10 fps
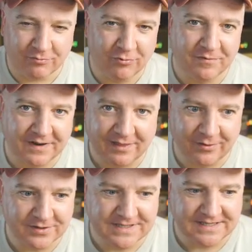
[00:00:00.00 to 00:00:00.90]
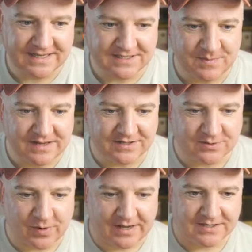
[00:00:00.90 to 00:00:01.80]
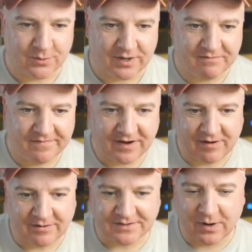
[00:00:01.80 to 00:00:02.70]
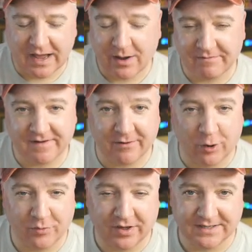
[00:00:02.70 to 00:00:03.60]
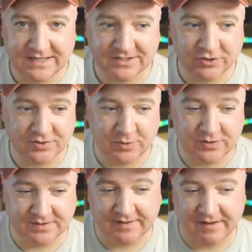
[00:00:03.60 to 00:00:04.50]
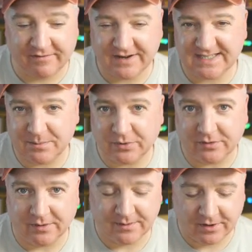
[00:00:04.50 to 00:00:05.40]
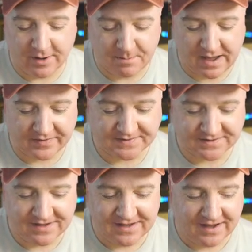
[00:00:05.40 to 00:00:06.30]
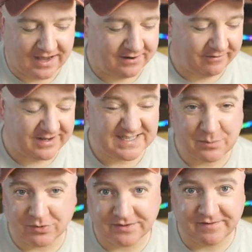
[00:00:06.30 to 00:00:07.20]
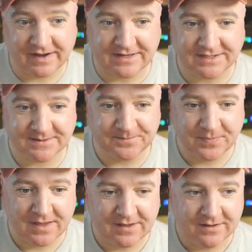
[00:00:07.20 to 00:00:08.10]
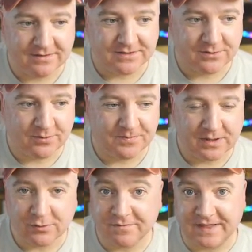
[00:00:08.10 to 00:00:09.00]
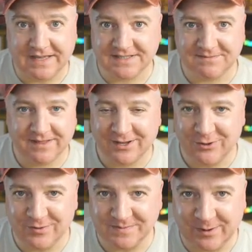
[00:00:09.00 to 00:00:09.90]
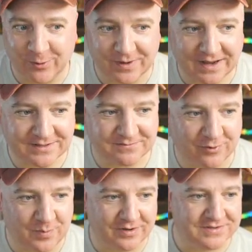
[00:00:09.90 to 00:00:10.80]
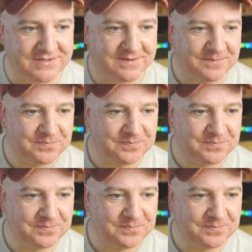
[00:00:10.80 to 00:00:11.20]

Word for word: roughly 30 centimeters away. So we can figure out how far an object is just using that very simple uh, maths and a very simple device. So love these, they can use them in all kinds of robots.